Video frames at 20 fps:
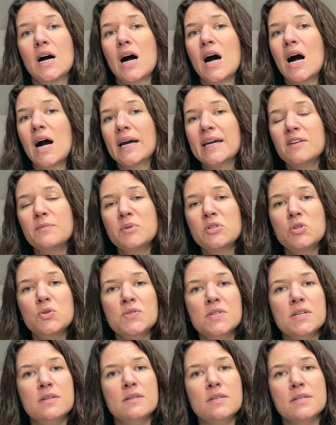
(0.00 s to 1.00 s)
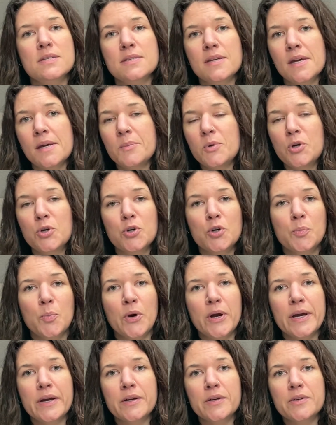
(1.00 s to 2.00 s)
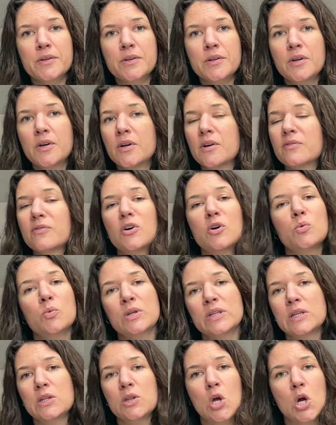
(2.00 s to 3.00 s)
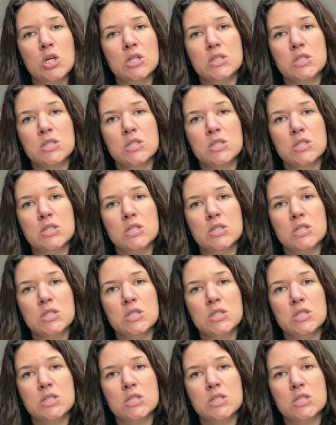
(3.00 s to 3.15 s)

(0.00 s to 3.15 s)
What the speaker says: I have been using the same hook brand for a really long